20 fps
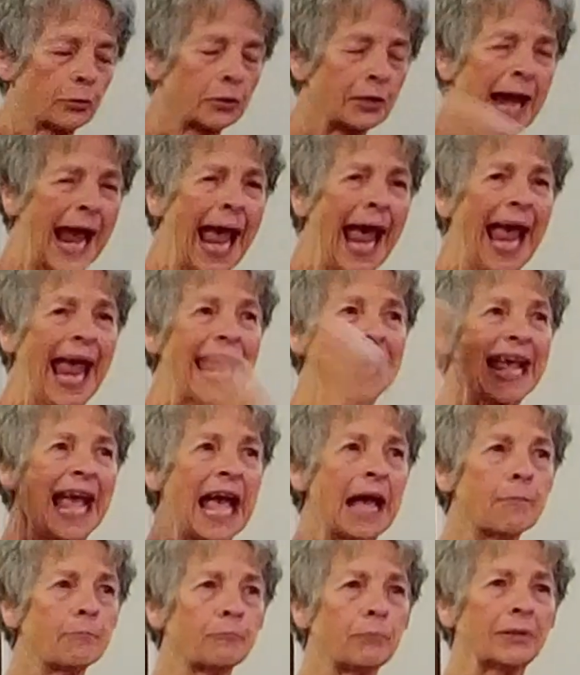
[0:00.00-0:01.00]
pray
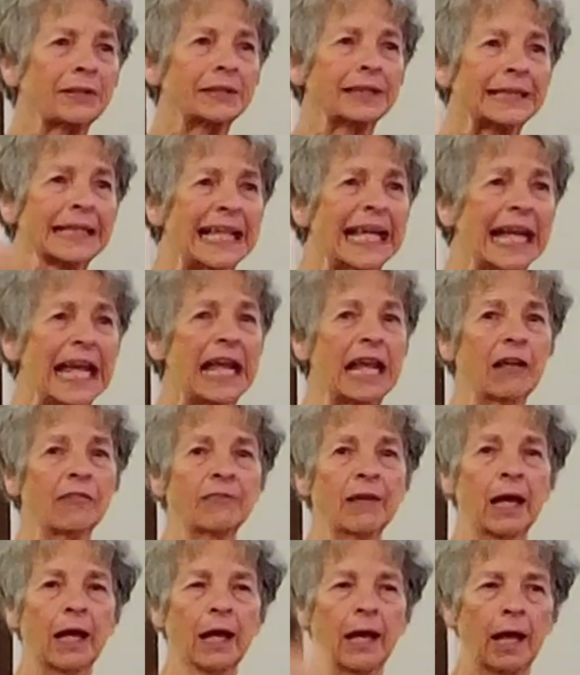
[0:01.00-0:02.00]
and
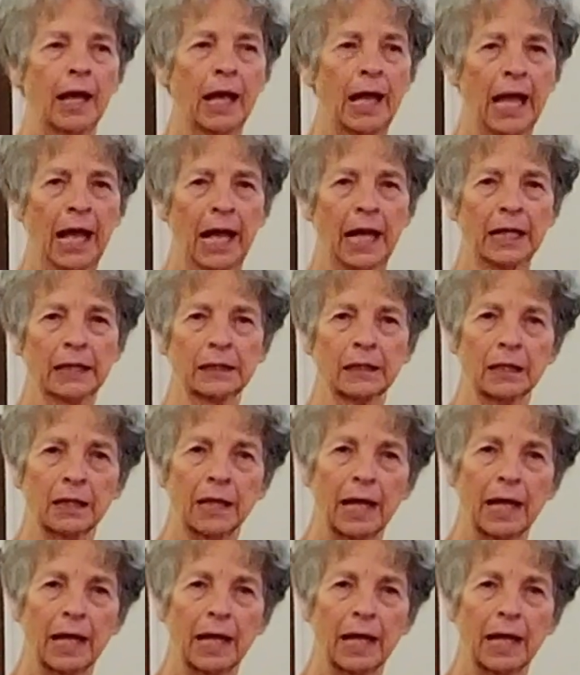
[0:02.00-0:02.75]
believe and